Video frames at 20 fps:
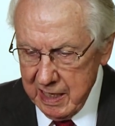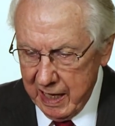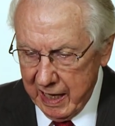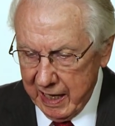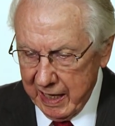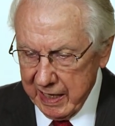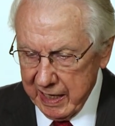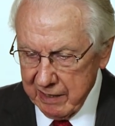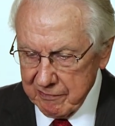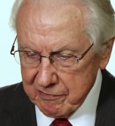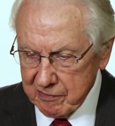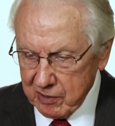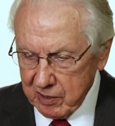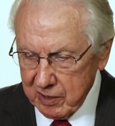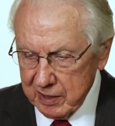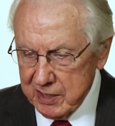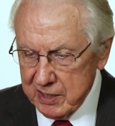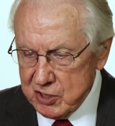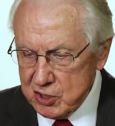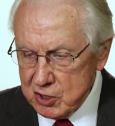I have
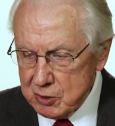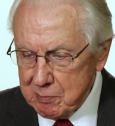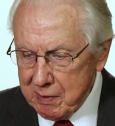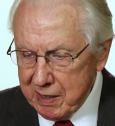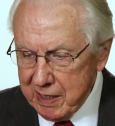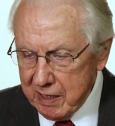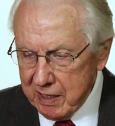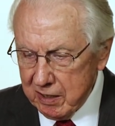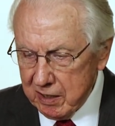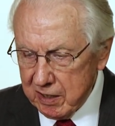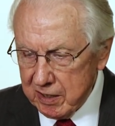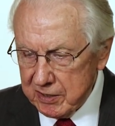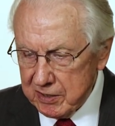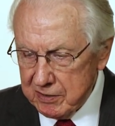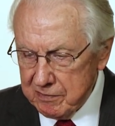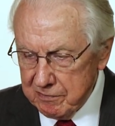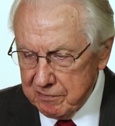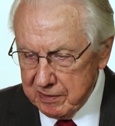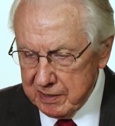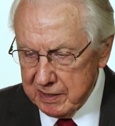cleansed my heart
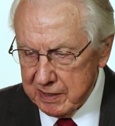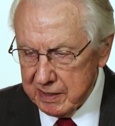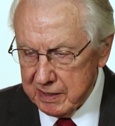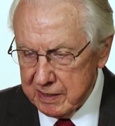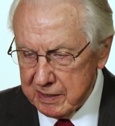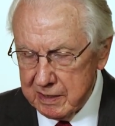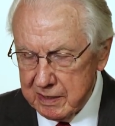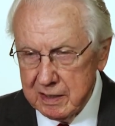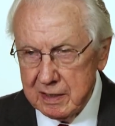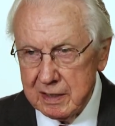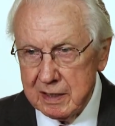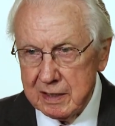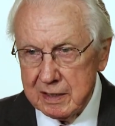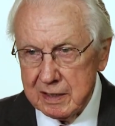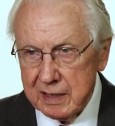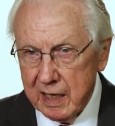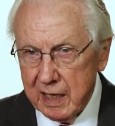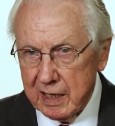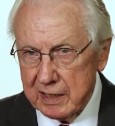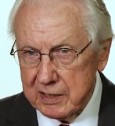in vain.
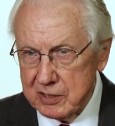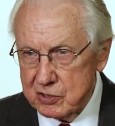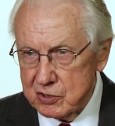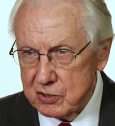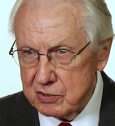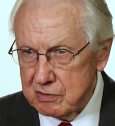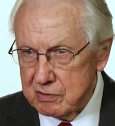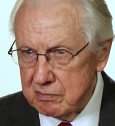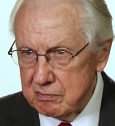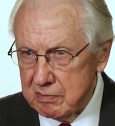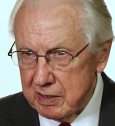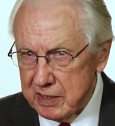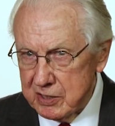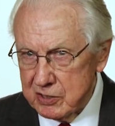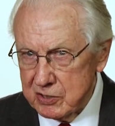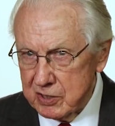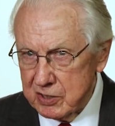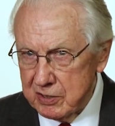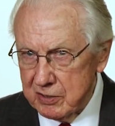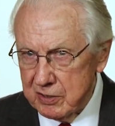Now
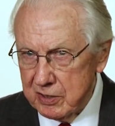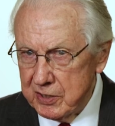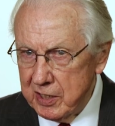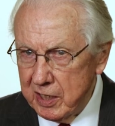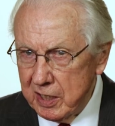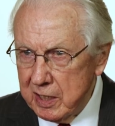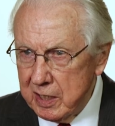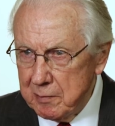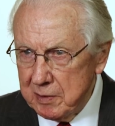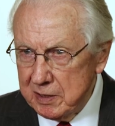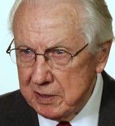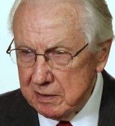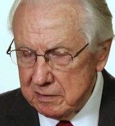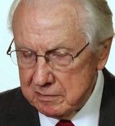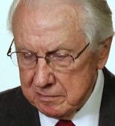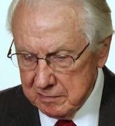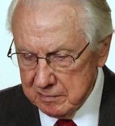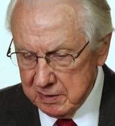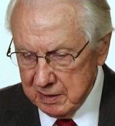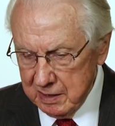he's in the dilemma.
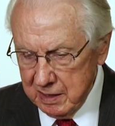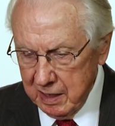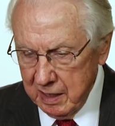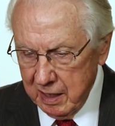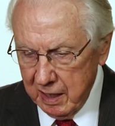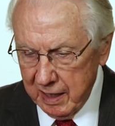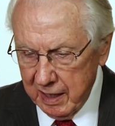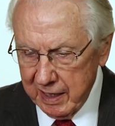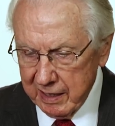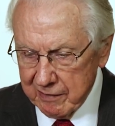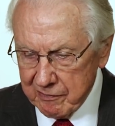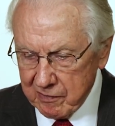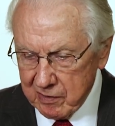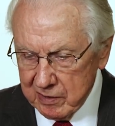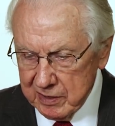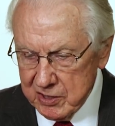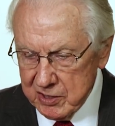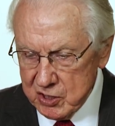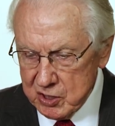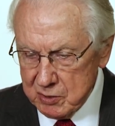I have
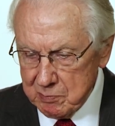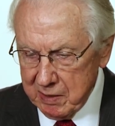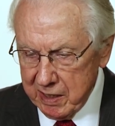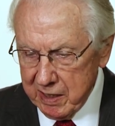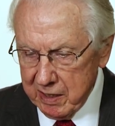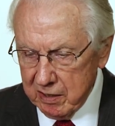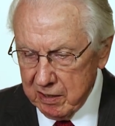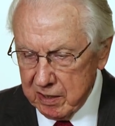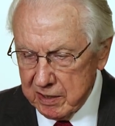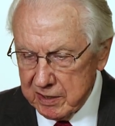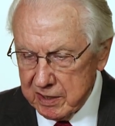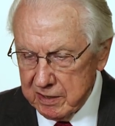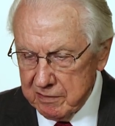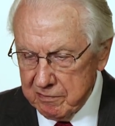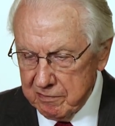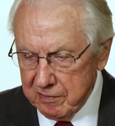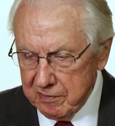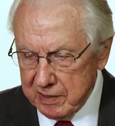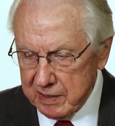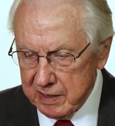cleansed my heart
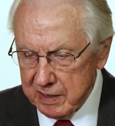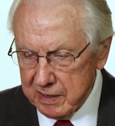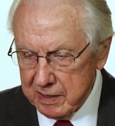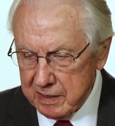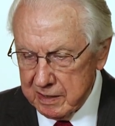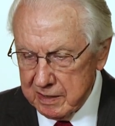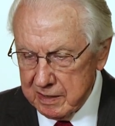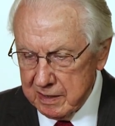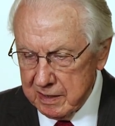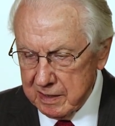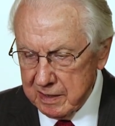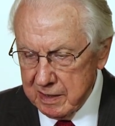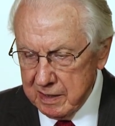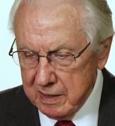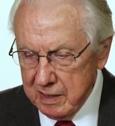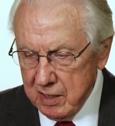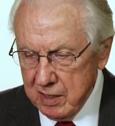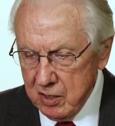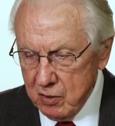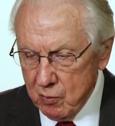in vain,
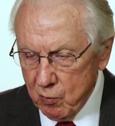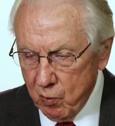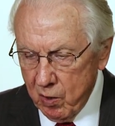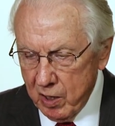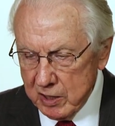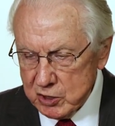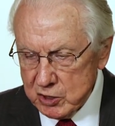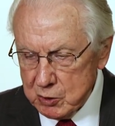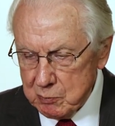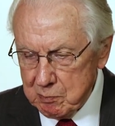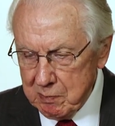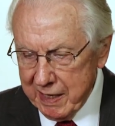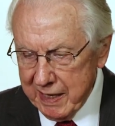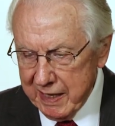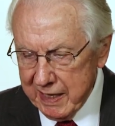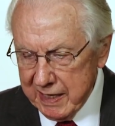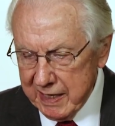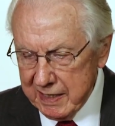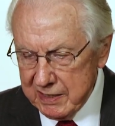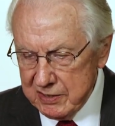washed my
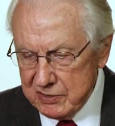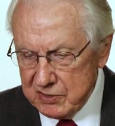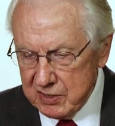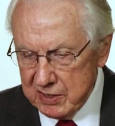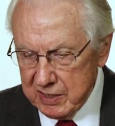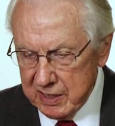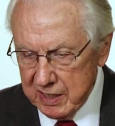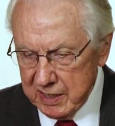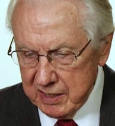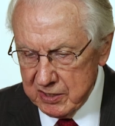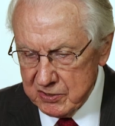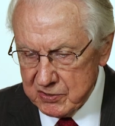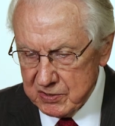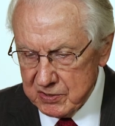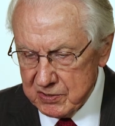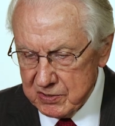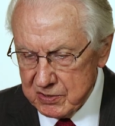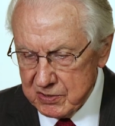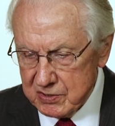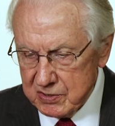hands in
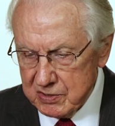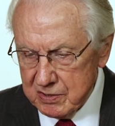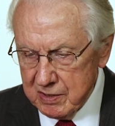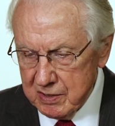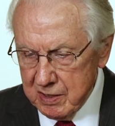innocence.